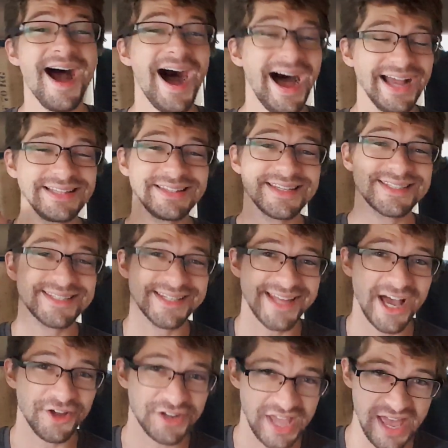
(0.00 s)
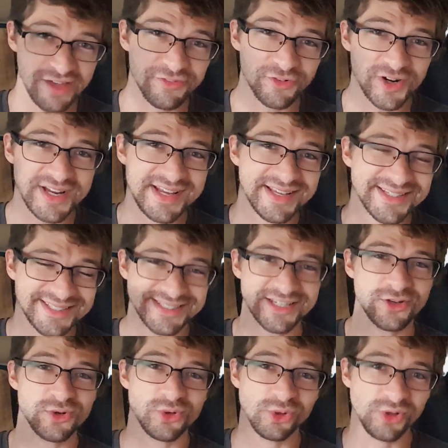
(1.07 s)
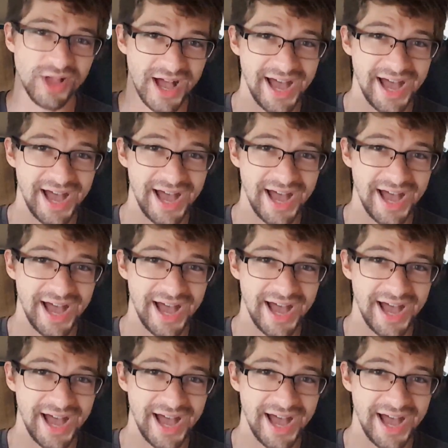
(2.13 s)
I listed out every single